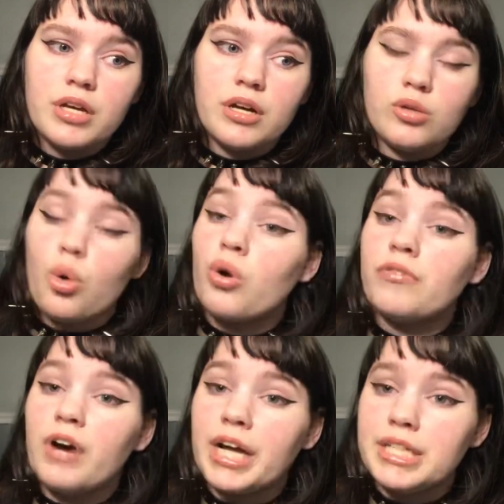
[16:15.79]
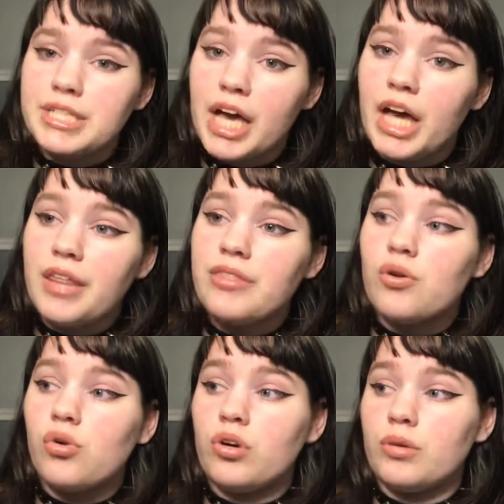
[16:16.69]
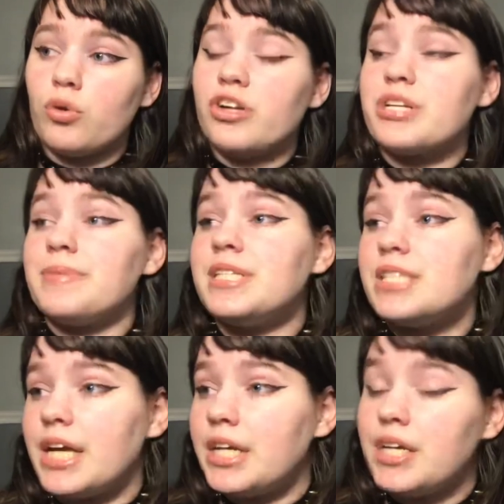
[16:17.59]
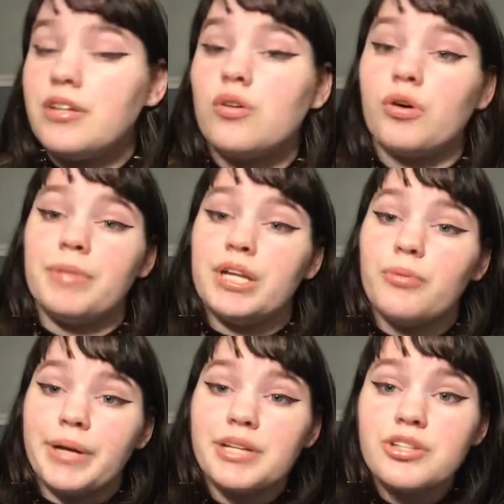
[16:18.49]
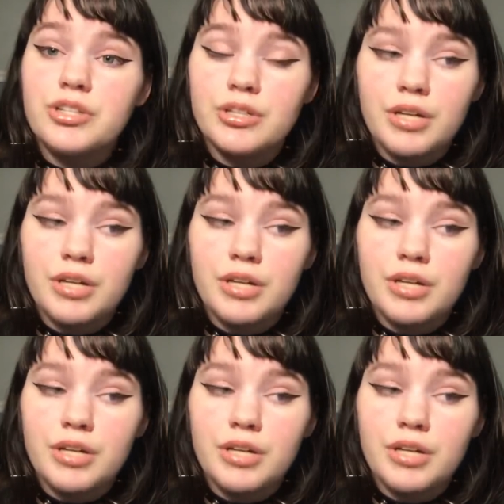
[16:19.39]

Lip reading: glorifying death or worshiping Satan or being a witch.